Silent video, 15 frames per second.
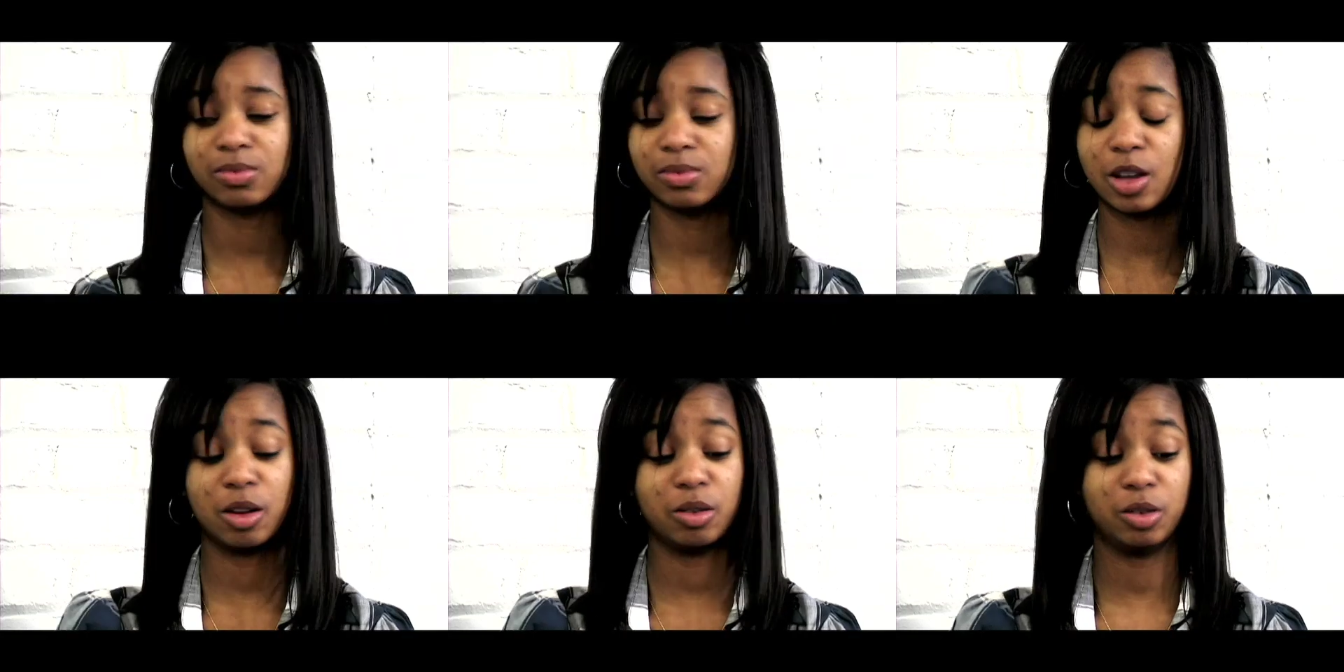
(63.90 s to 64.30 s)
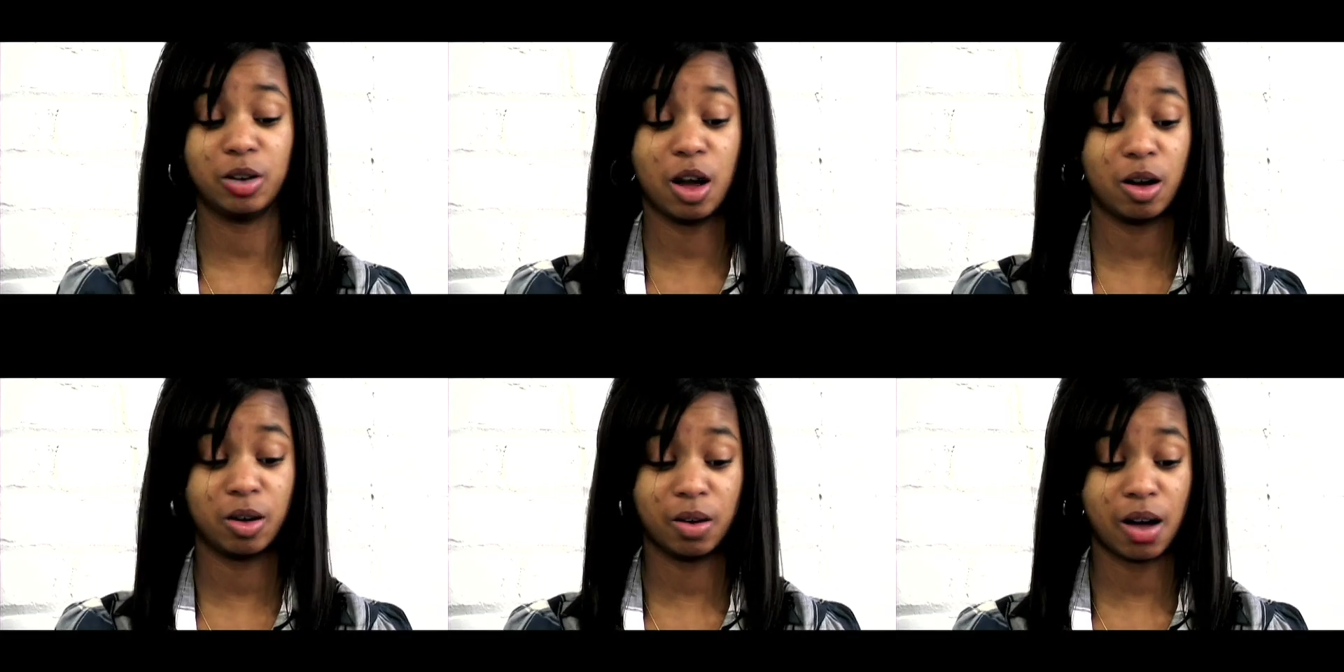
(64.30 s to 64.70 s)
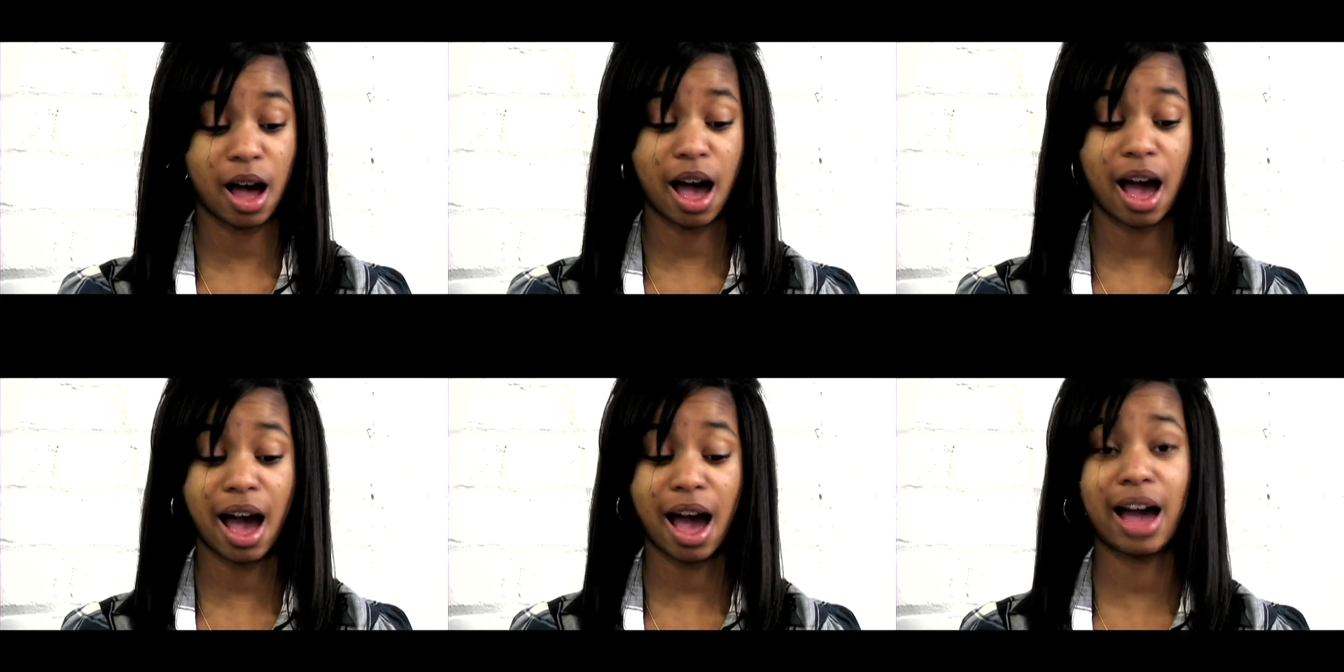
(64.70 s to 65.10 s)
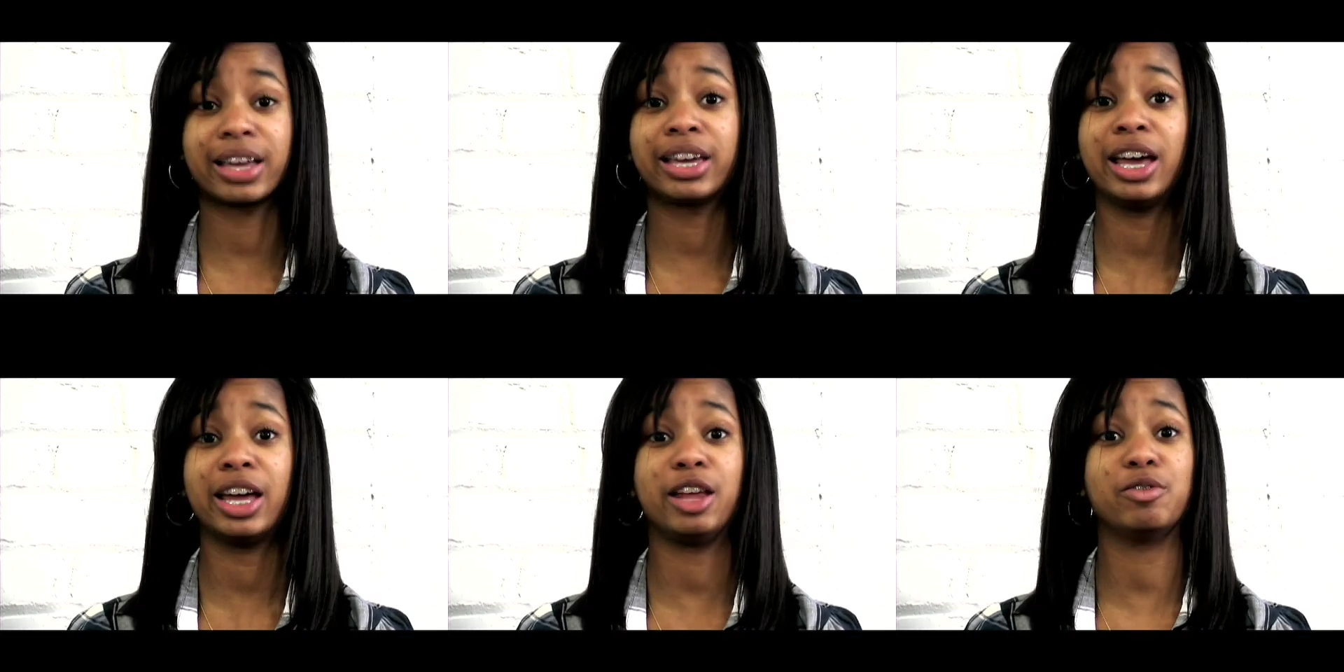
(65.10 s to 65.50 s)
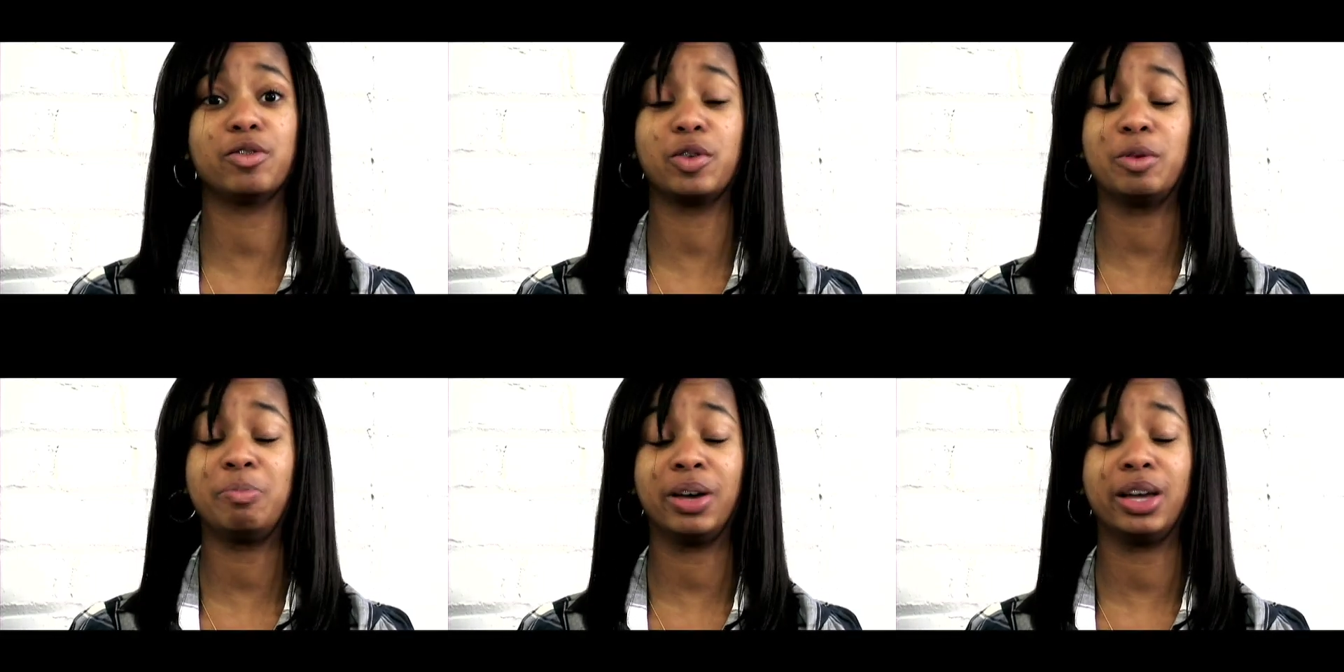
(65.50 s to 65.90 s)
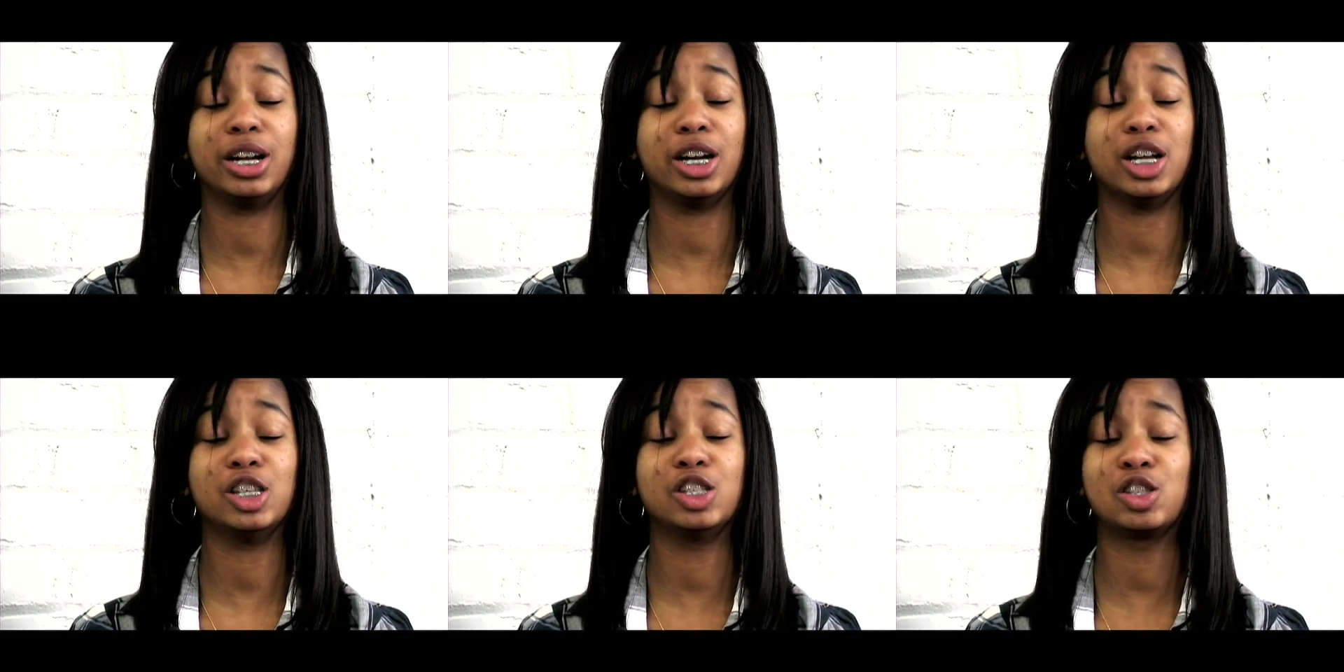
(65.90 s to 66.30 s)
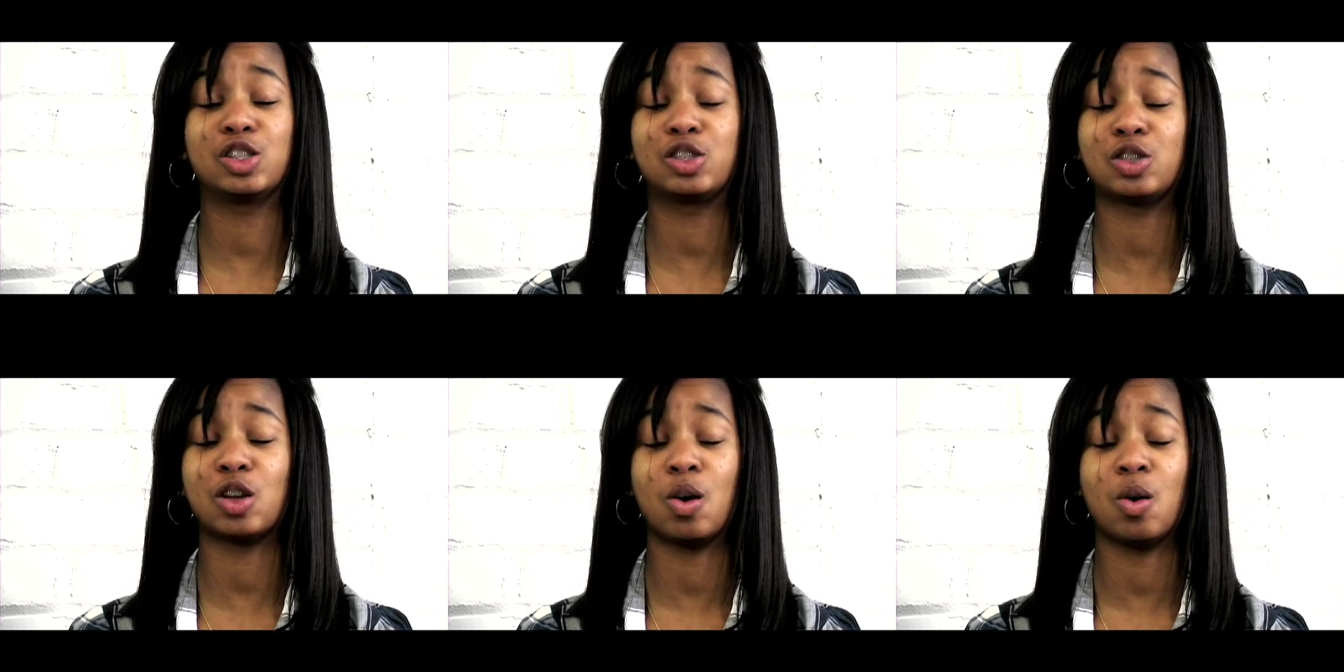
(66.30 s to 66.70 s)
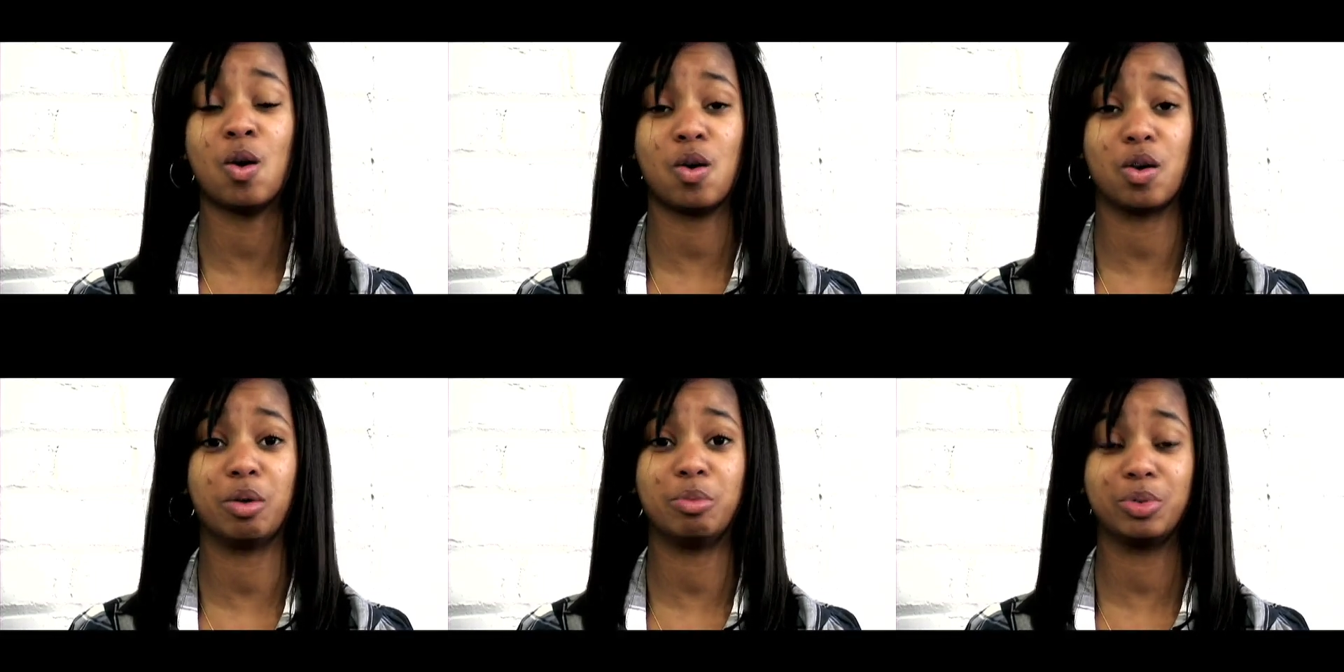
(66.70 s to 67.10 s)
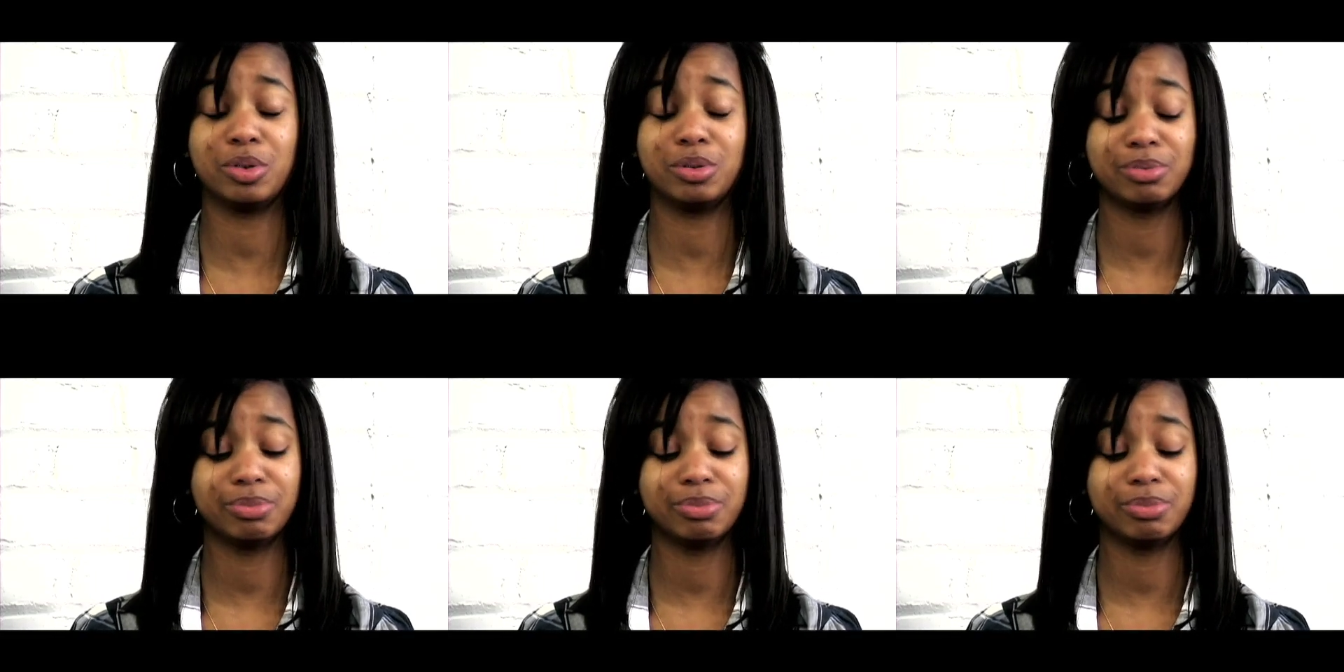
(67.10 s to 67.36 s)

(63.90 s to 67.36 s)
No. I can't even repeat it. It's so horrible.